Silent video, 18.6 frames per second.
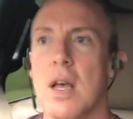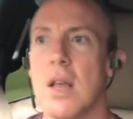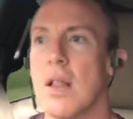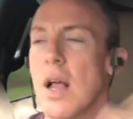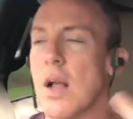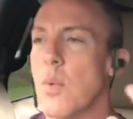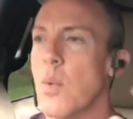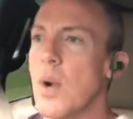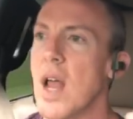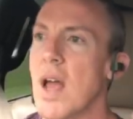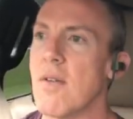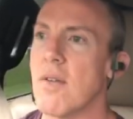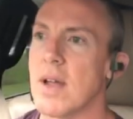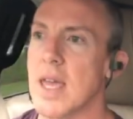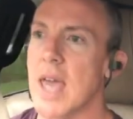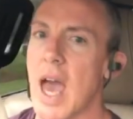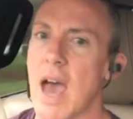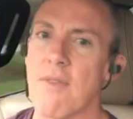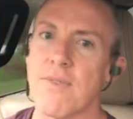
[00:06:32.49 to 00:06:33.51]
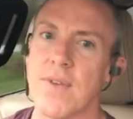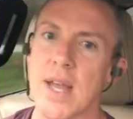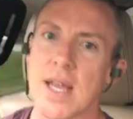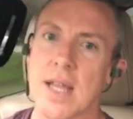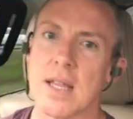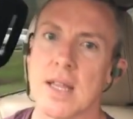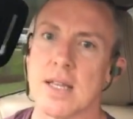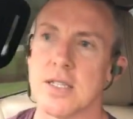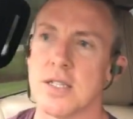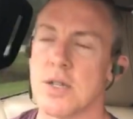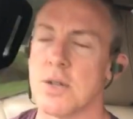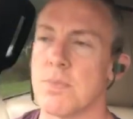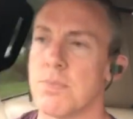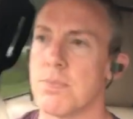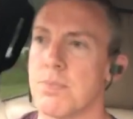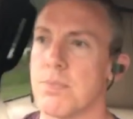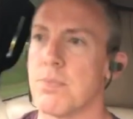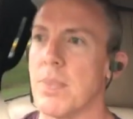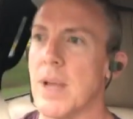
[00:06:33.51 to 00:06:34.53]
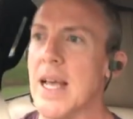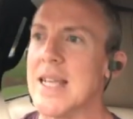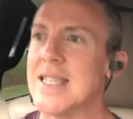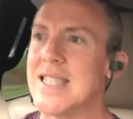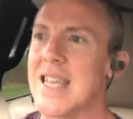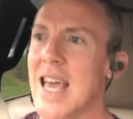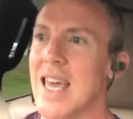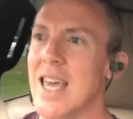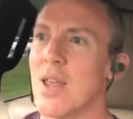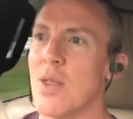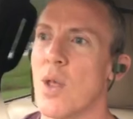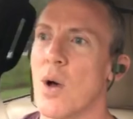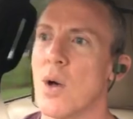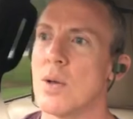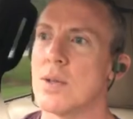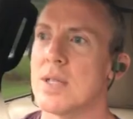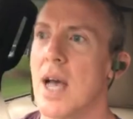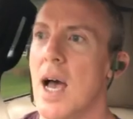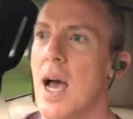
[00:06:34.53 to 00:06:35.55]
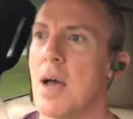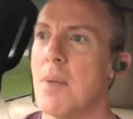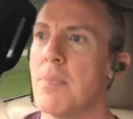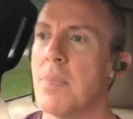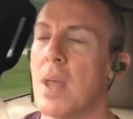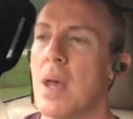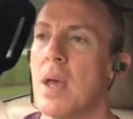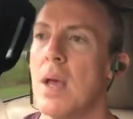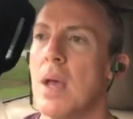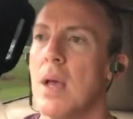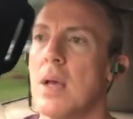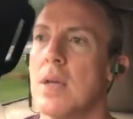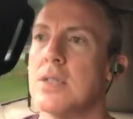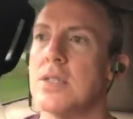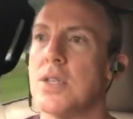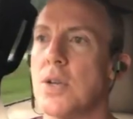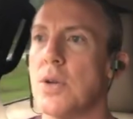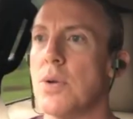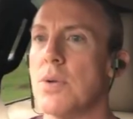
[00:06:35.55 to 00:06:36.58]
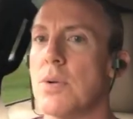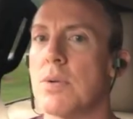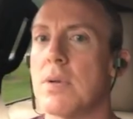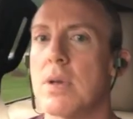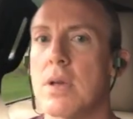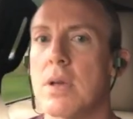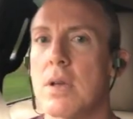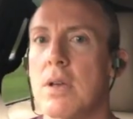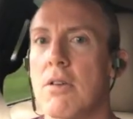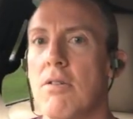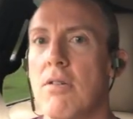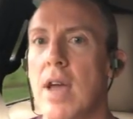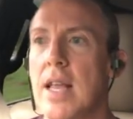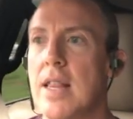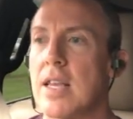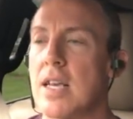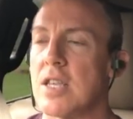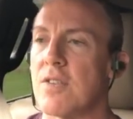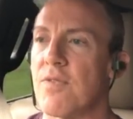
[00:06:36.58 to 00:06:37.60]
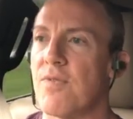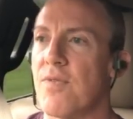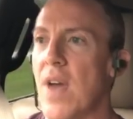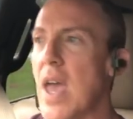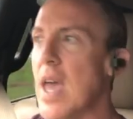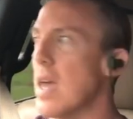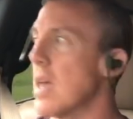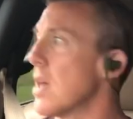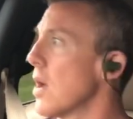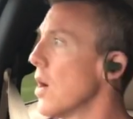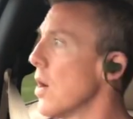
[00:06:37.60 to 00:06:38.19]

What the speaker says: like whatever caffeine that you're intaking the whole time to create this fake